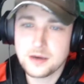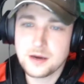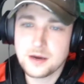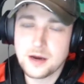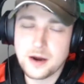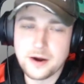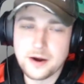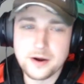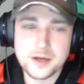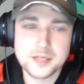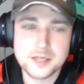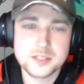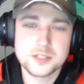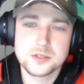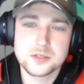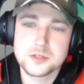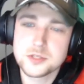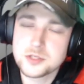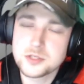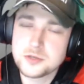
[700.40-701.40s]
All right,
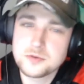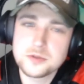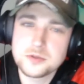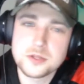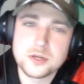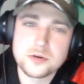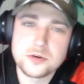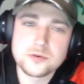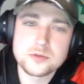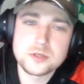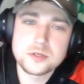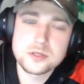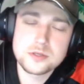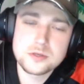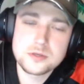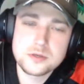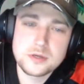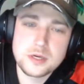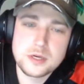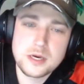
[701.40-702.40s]
so student loans.
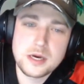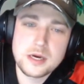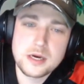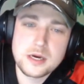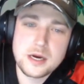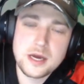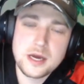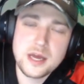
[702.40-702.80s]
I